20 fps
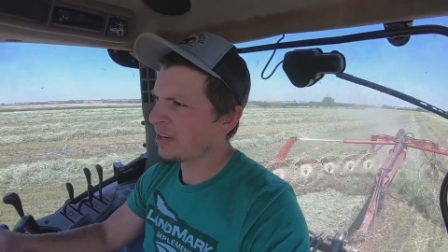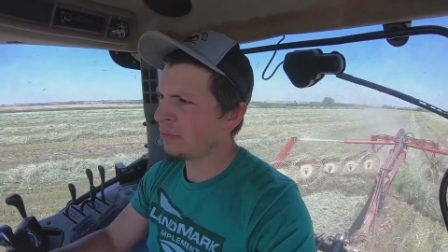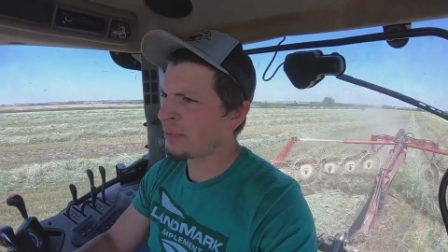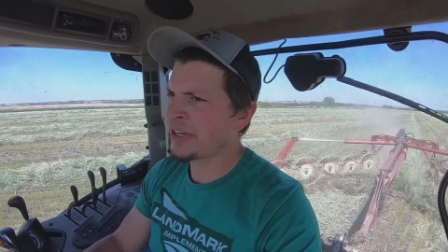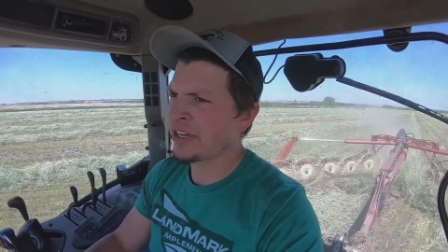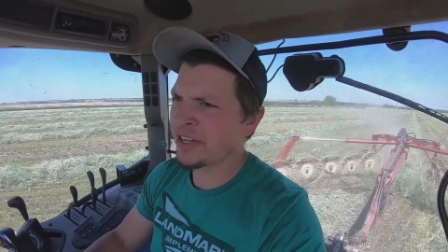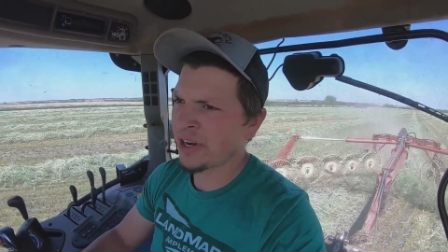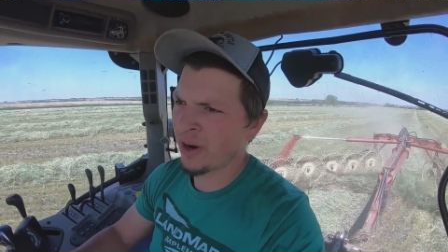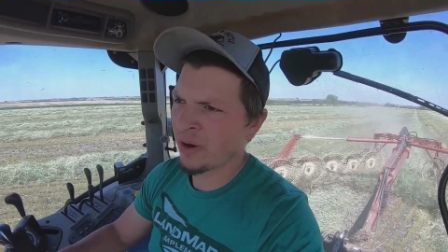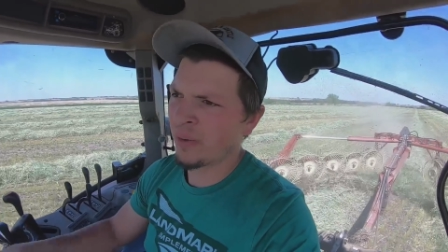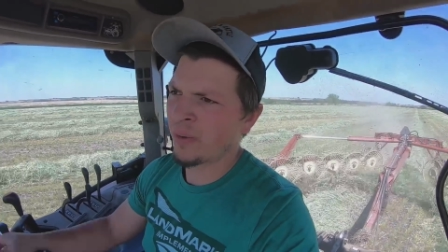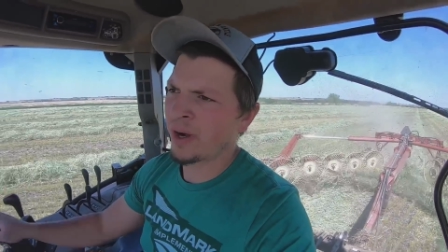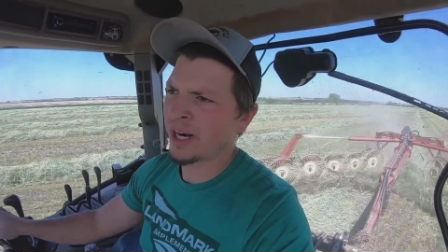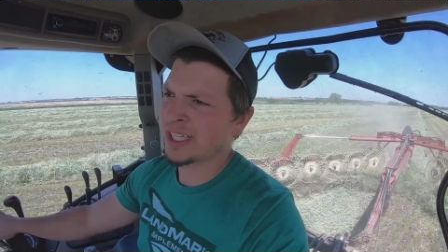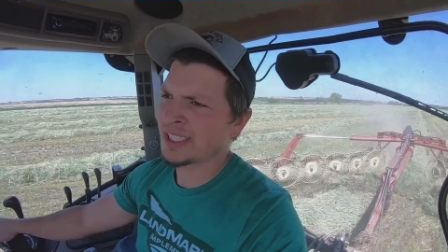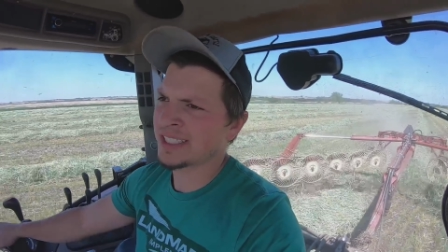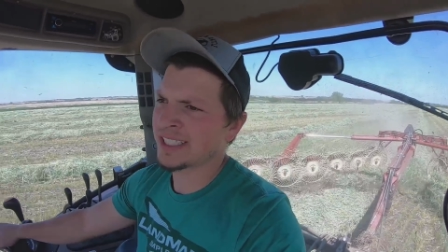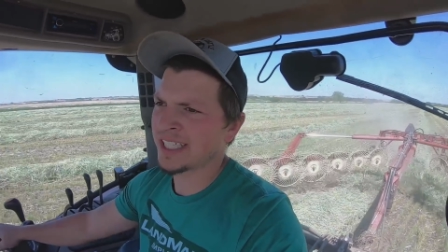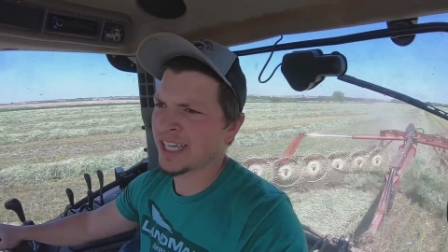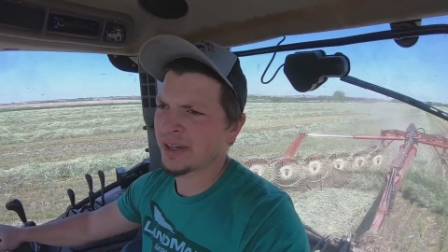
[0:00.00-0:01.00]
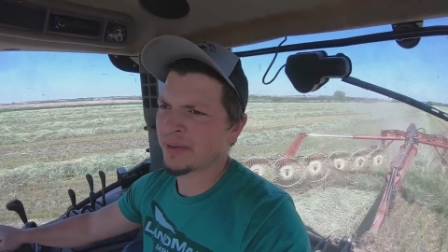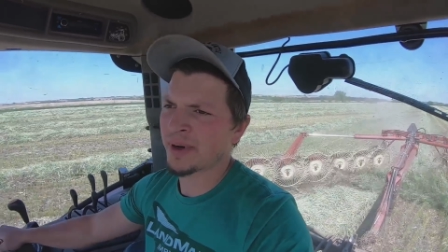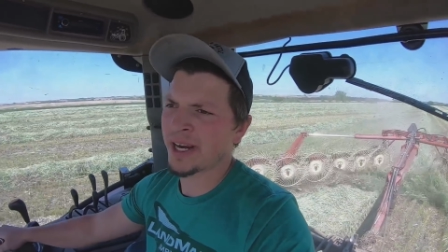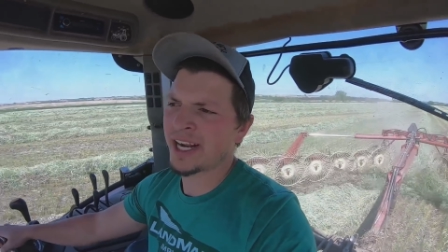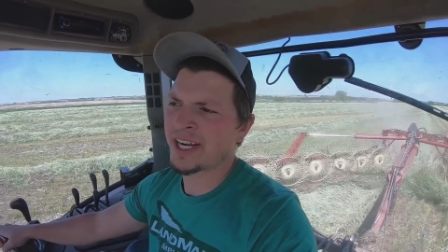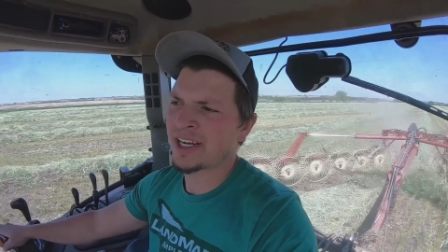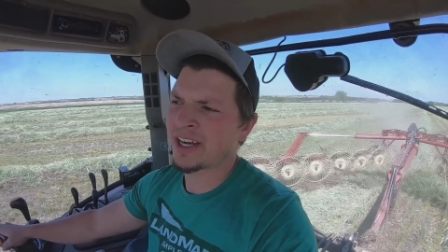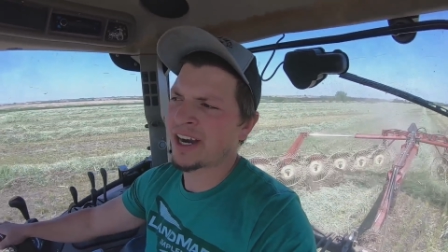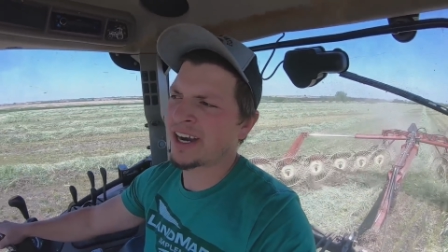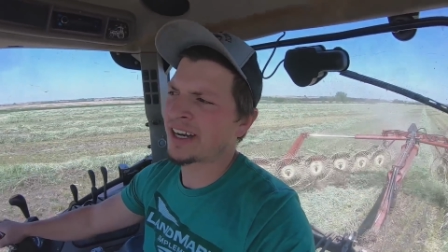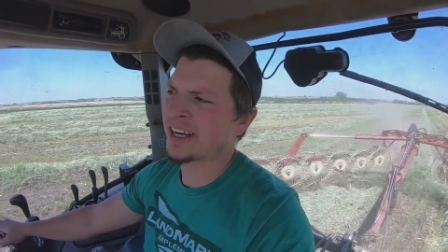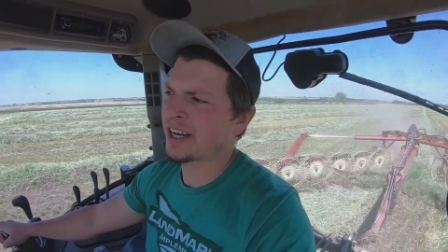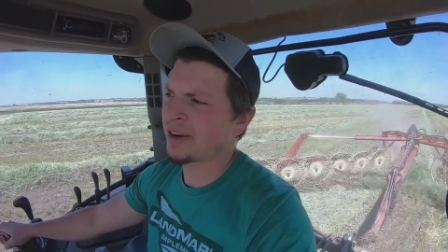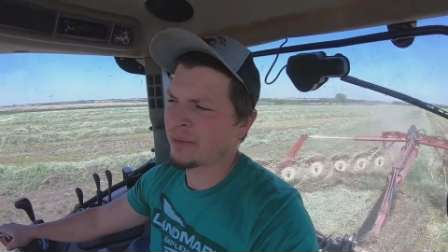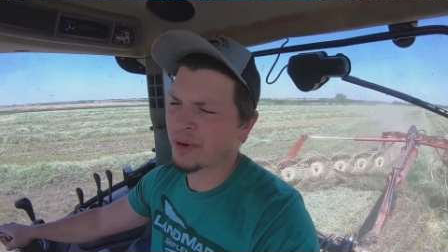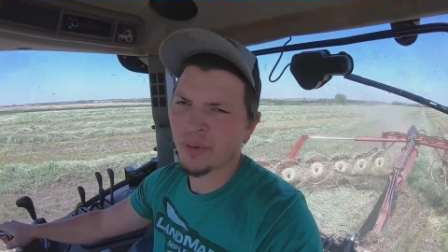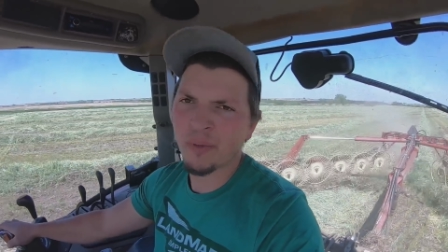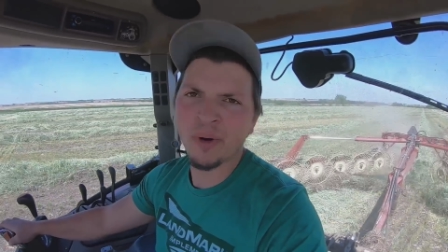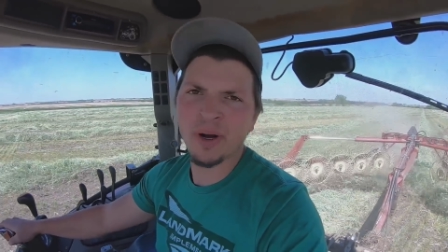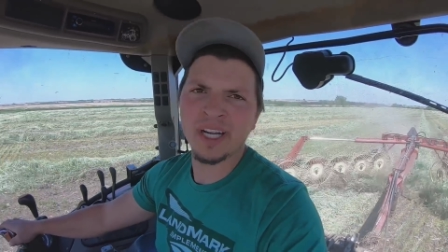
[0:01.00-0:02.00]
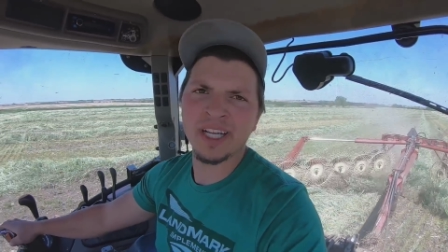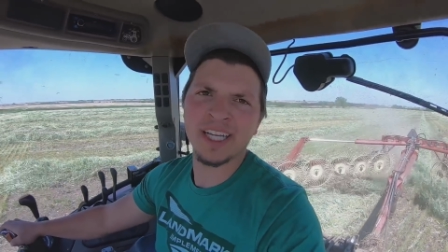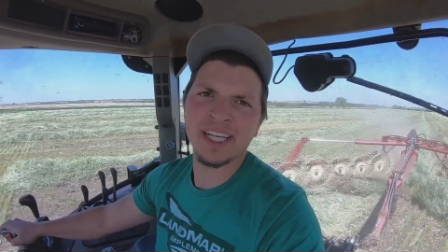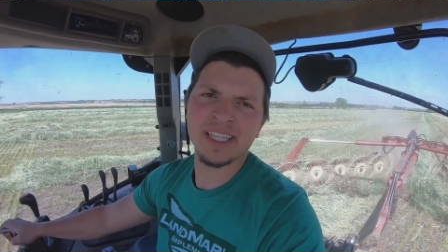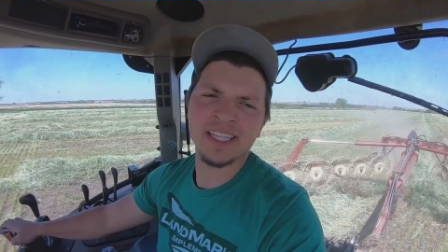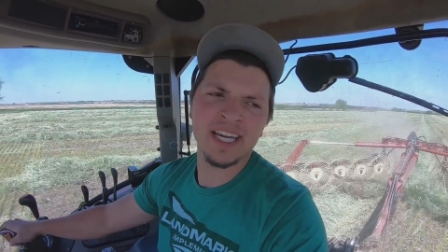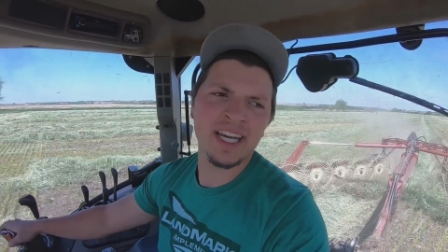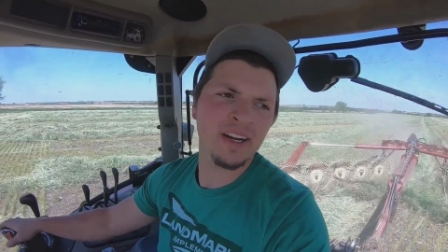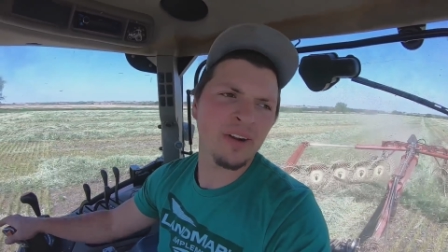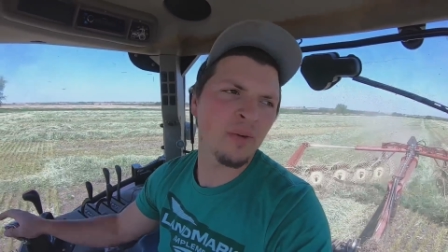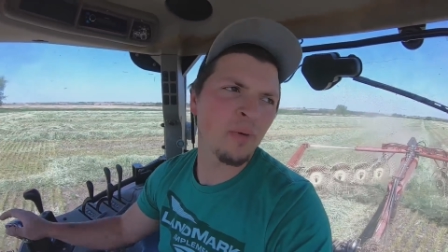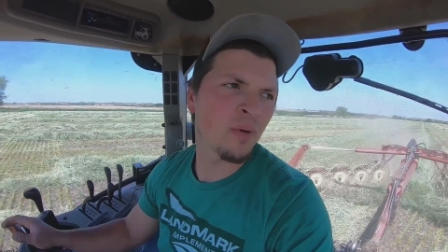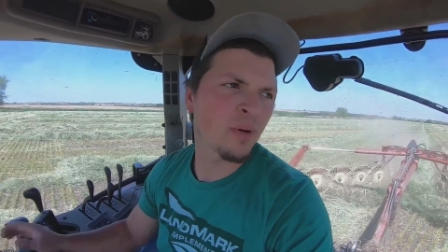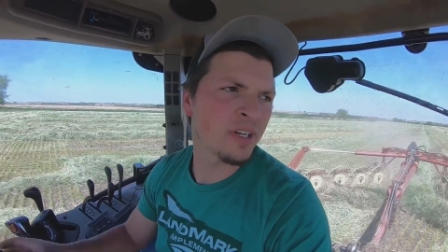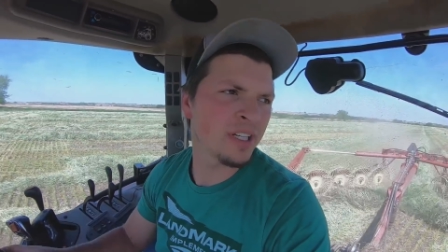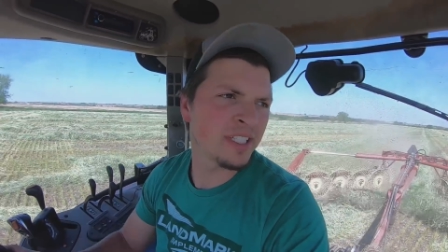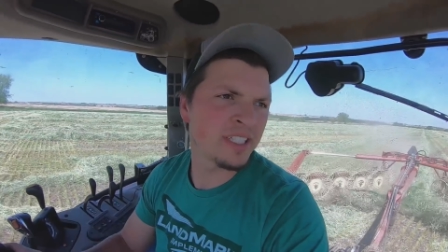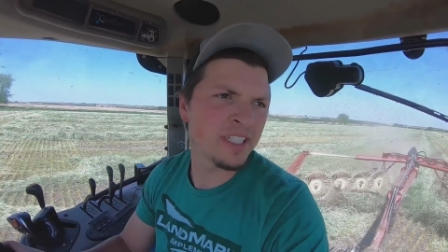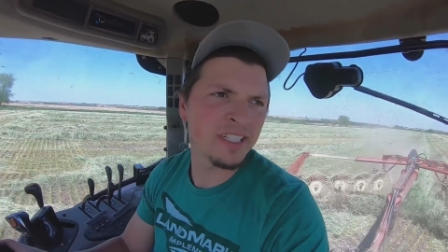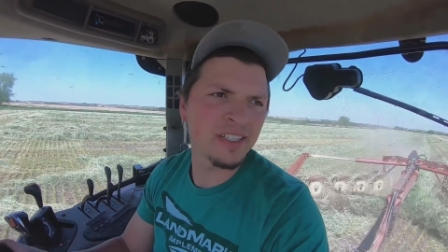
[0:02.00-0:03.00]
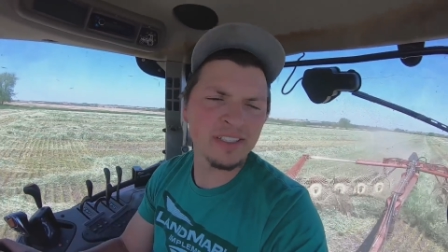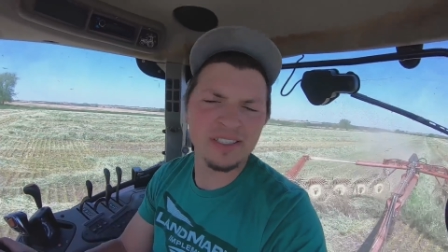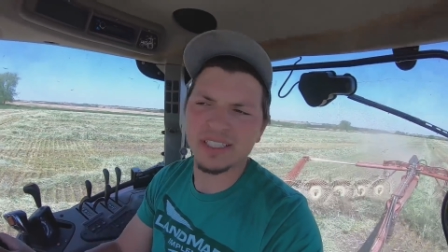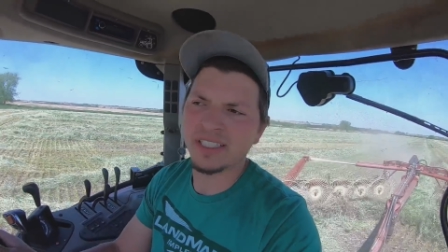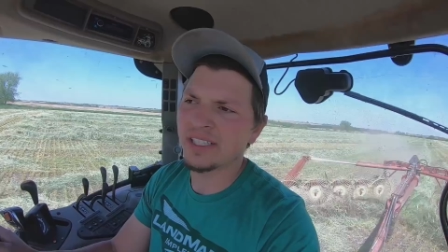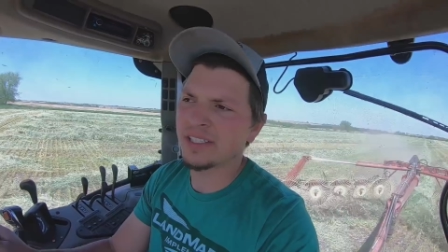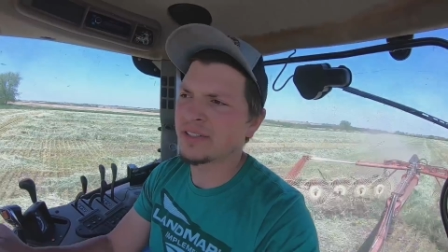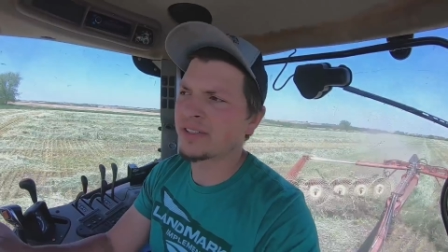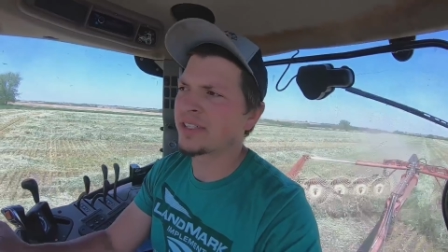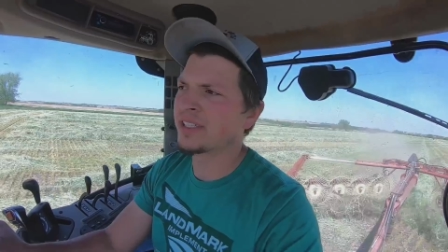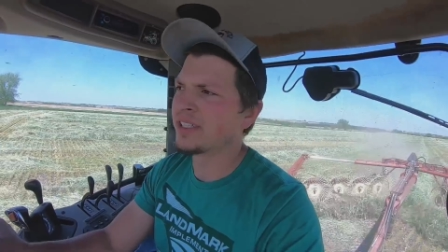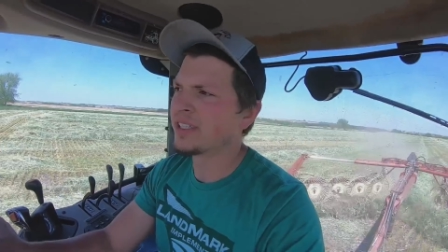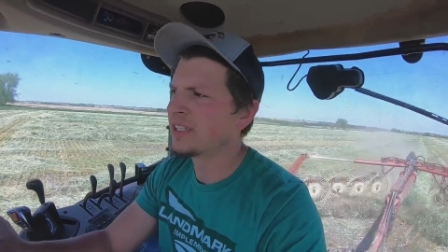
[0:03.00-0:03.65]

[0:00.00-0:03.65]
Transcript: We don't want it to get rained on, and we want to get that corn in here too.